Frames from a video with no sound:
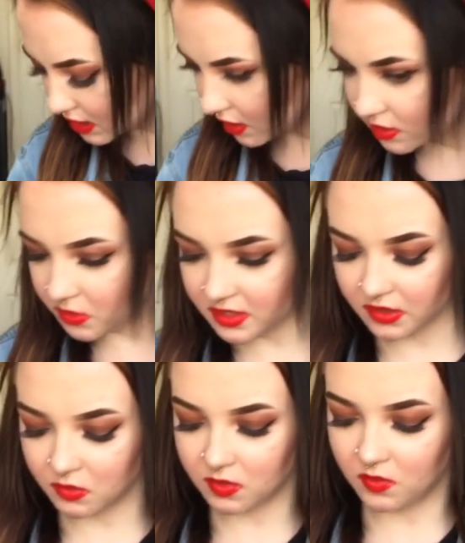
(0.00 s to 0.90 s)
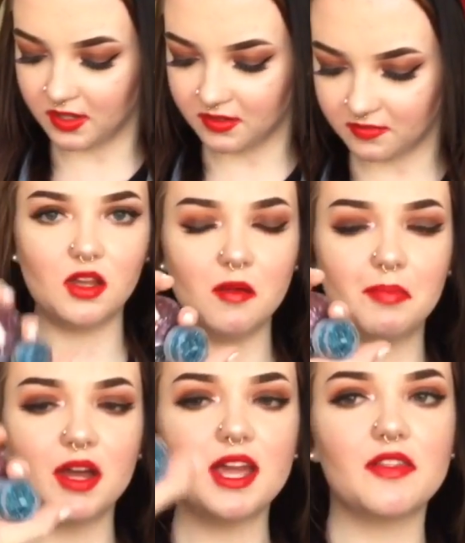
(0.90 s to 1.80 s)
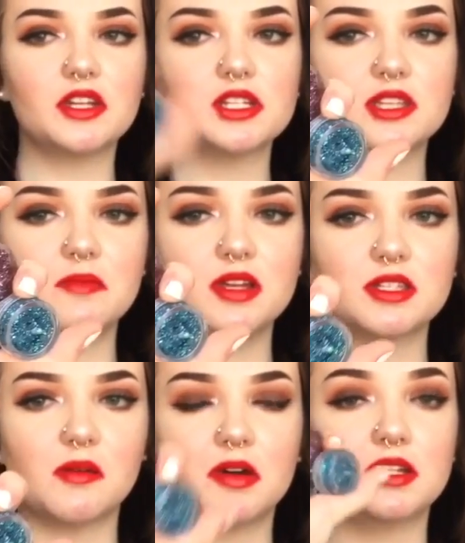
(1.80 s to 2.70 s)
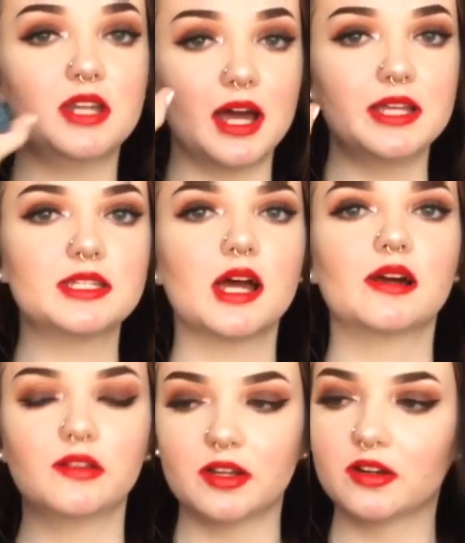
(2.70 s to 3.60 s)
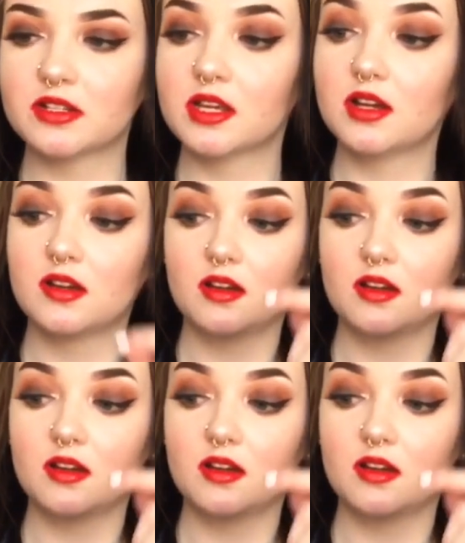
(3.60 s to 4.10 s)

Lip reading: I don't know where the other one went, but yeah, they just sent me some nice glitters.